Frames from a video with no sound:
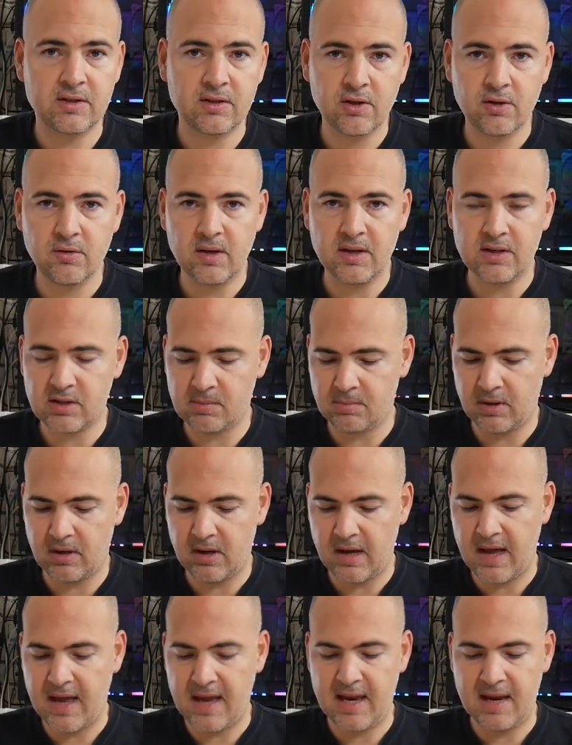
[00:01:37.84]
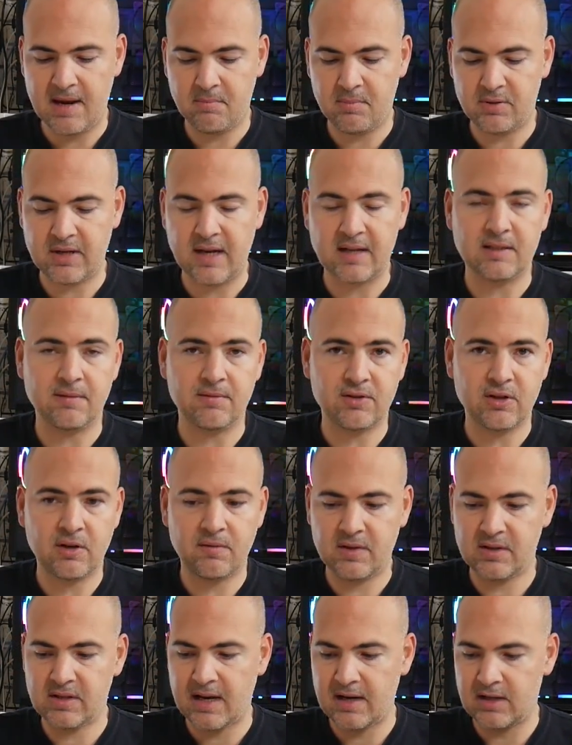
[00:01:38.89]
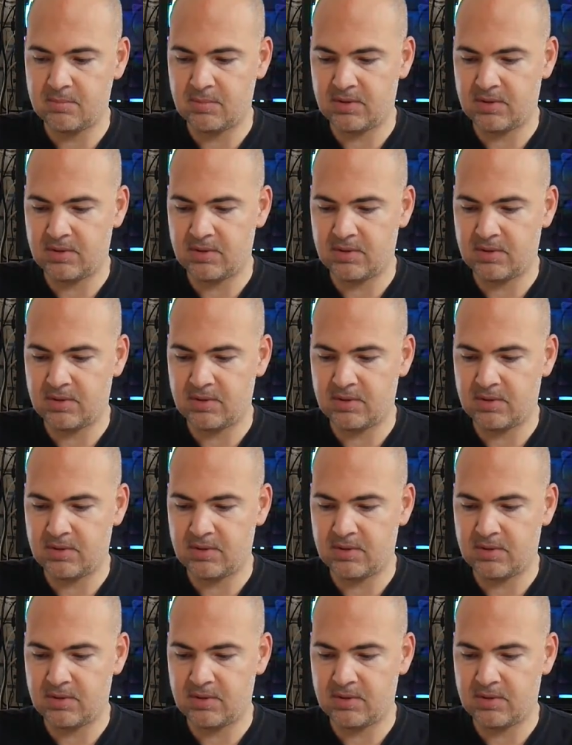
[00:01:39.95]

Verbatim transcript: to do is to put a protective surface down to